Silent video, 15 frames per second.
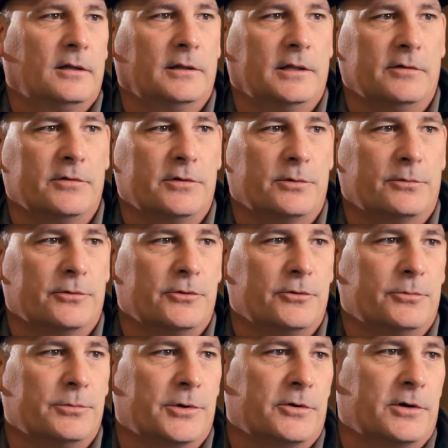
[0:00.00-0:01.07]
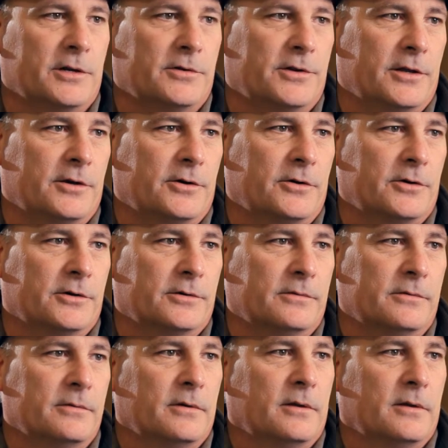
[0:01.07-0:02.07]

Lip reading: leaving the room during a dinner and